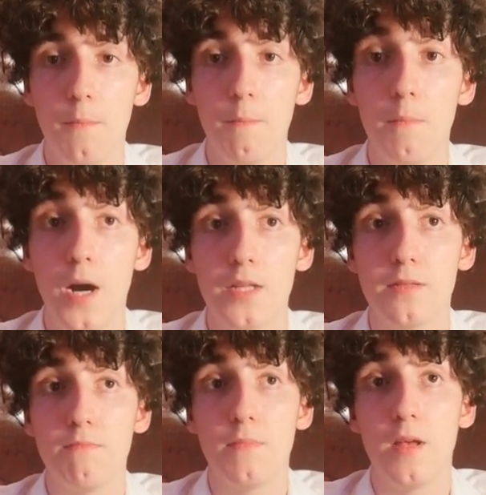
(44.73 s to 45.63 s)

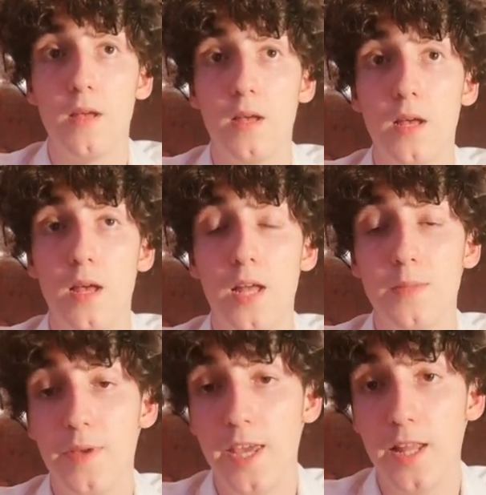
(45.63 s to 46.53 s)
But at
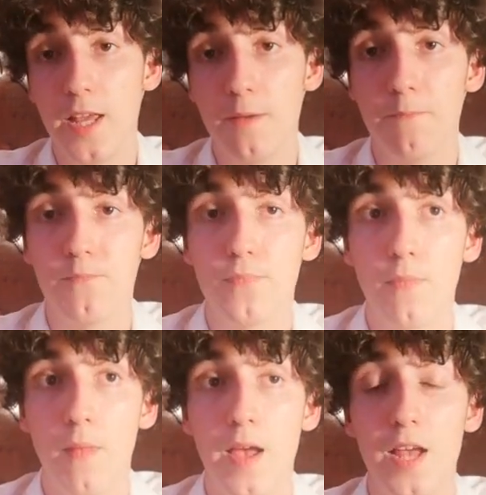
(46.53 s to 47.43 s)
the beginning,
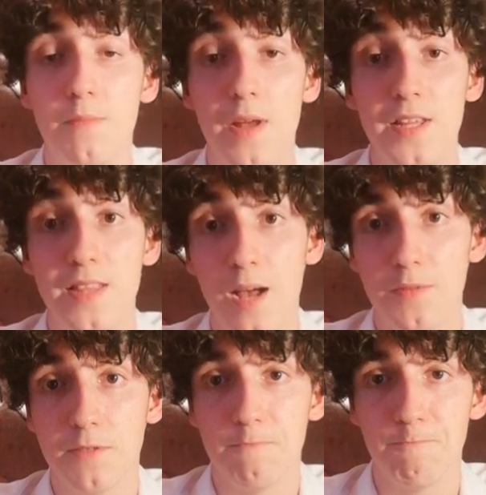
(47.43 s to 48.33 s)
I had many
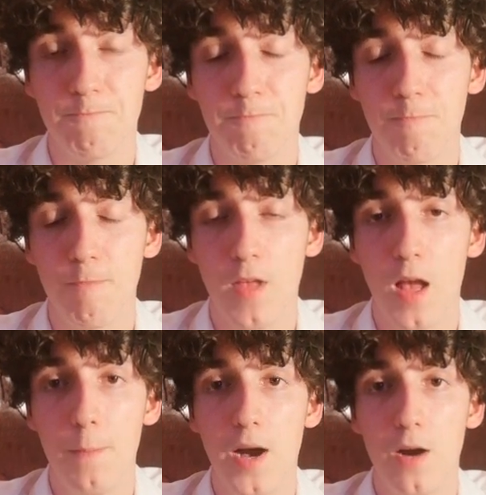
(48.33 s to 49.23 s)
doubts
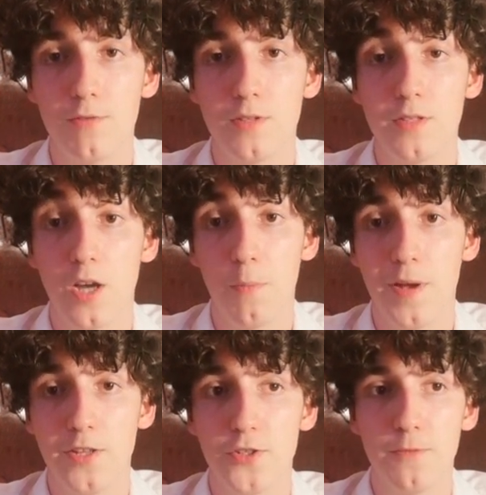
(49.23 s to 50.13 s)
about
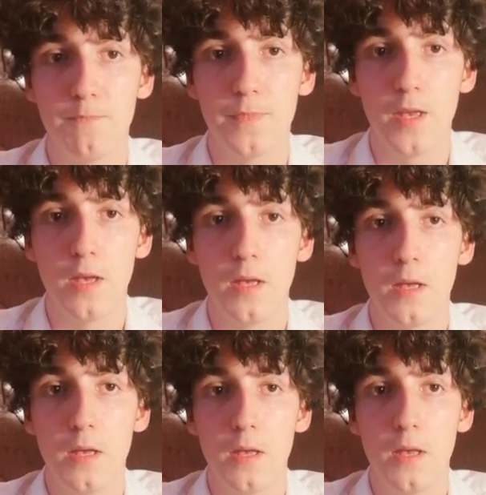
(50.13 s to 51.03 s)
Taopatch.
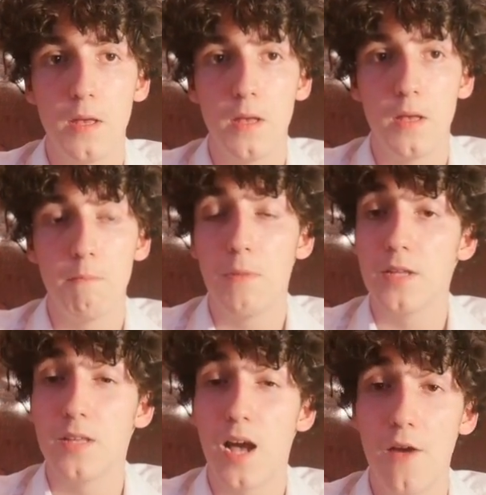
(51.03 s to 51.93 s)

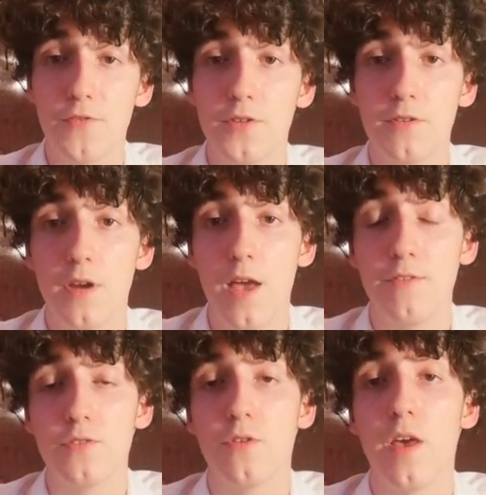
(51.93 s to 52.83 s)
But after
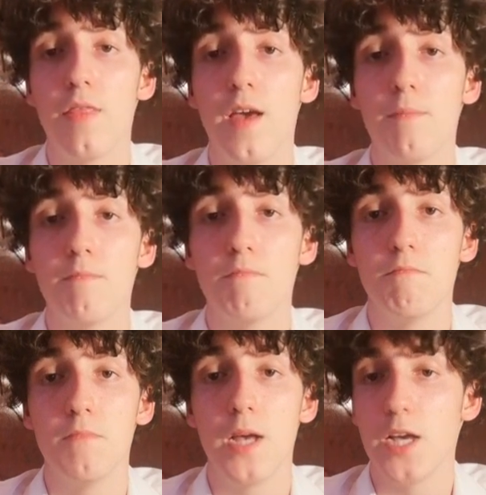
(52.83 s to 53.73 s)
having tried them,
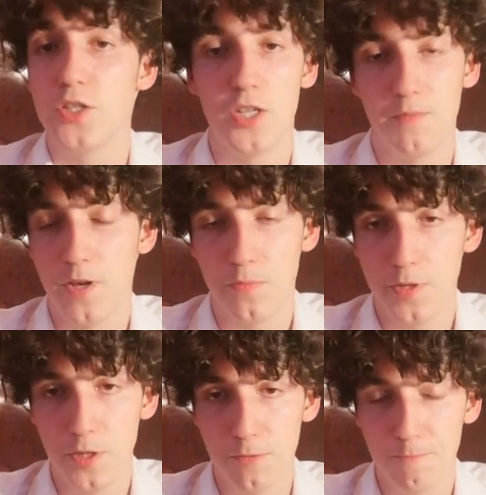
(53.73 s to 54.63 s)
I changed my
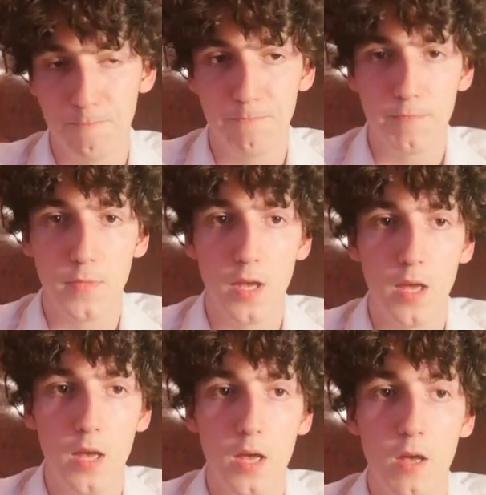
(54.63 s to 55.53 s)
opinion.
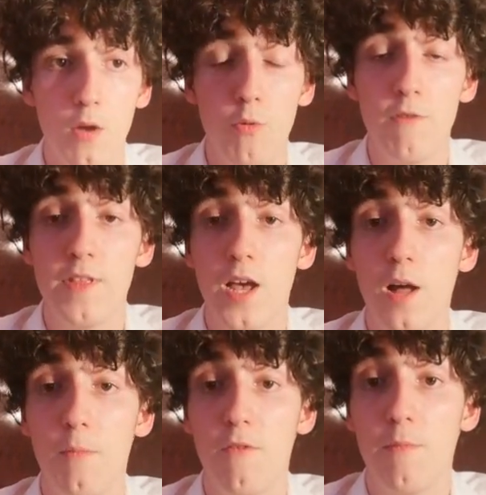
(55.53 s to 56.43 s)
With the
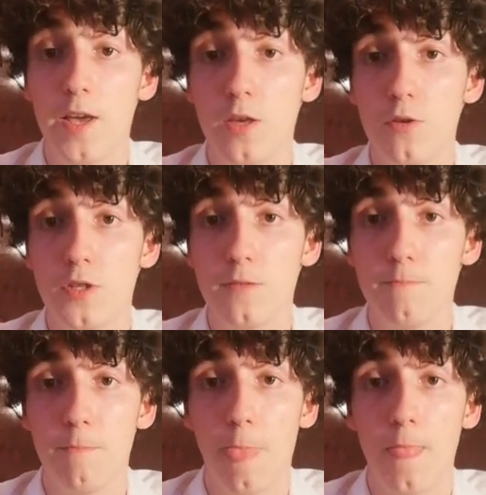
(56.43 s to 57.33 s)
help of my
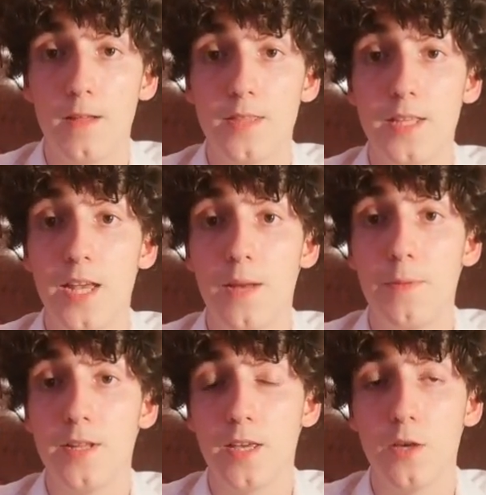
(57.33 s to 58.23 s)
cousin, Daniela
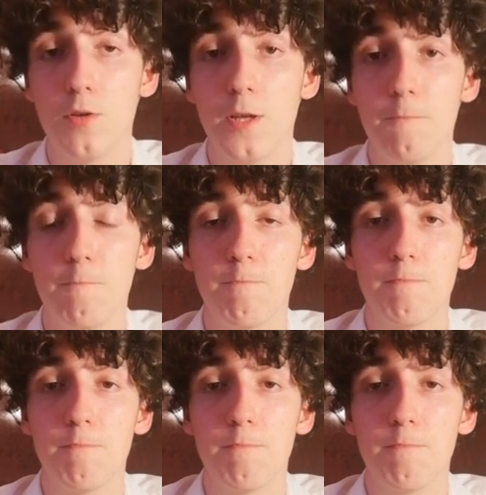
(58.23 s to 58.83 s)
Pinacchioni,